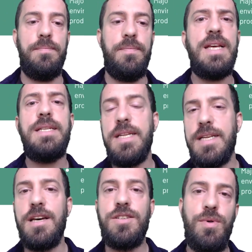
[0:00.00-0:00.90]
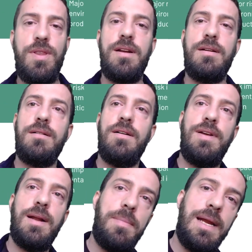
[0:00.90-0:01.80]
There's discussion whether
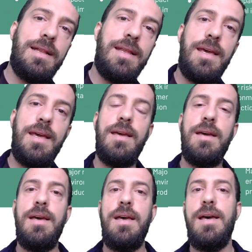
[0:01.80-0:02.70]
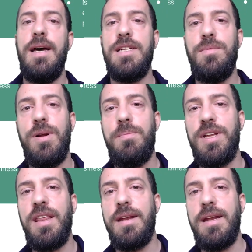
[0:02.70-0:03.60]
availability is more
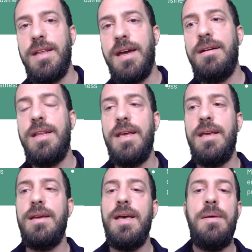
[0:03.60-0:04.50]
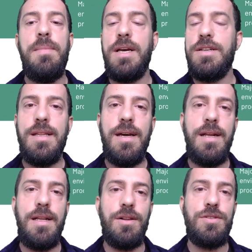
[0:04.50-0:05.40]
important than integrity, because
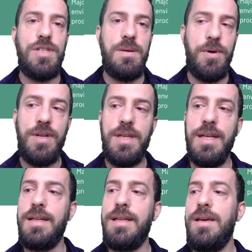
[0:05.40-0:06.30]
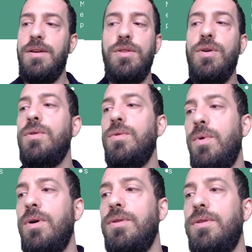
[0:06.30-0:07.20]
integrity also is important. You don't
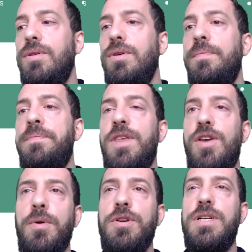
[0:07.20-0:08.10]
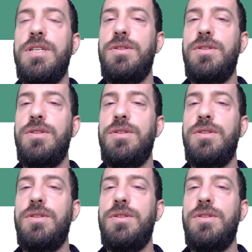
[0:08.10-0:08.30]
want your process